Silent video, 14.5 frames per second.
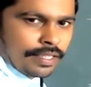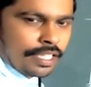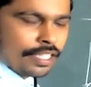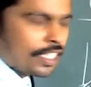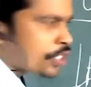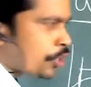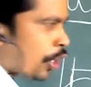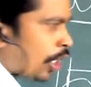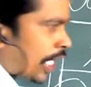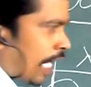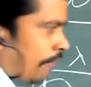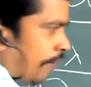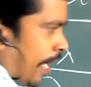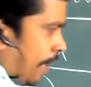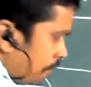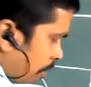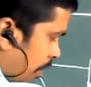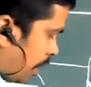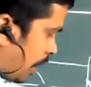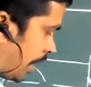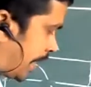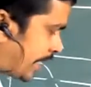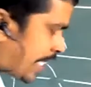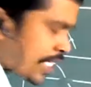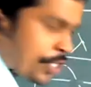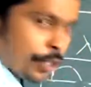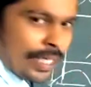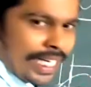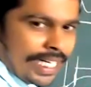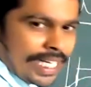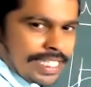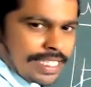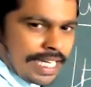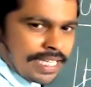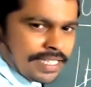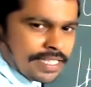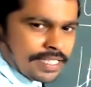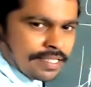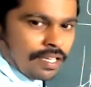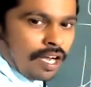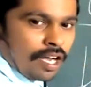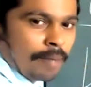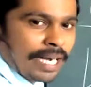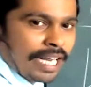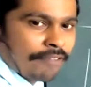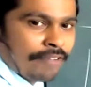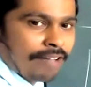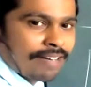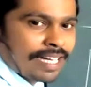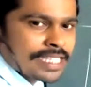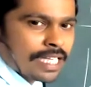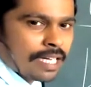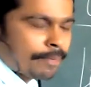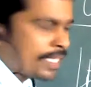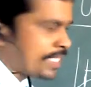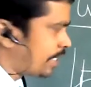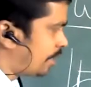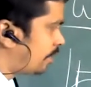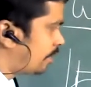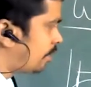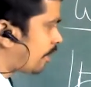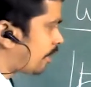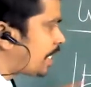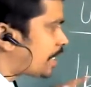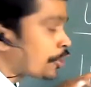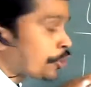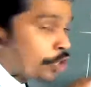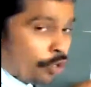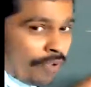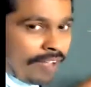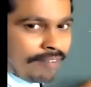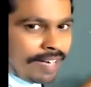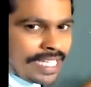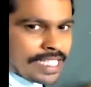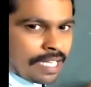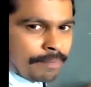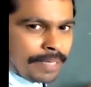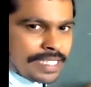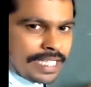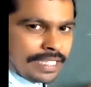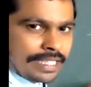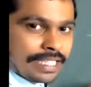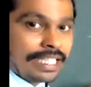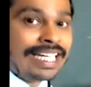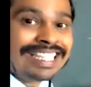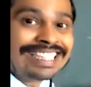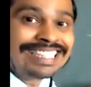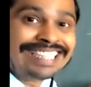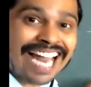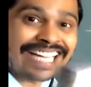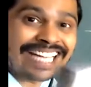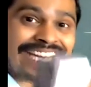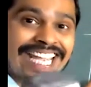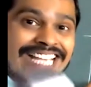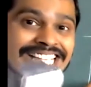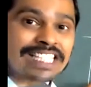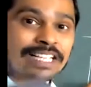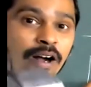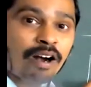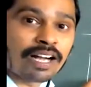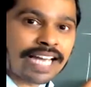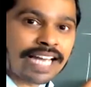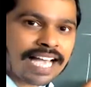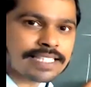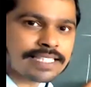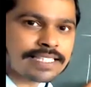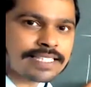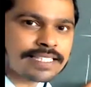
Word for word: In this total wave, in this unit distance, how many wavelengths are present? Right, two wavelengths are present. That is called as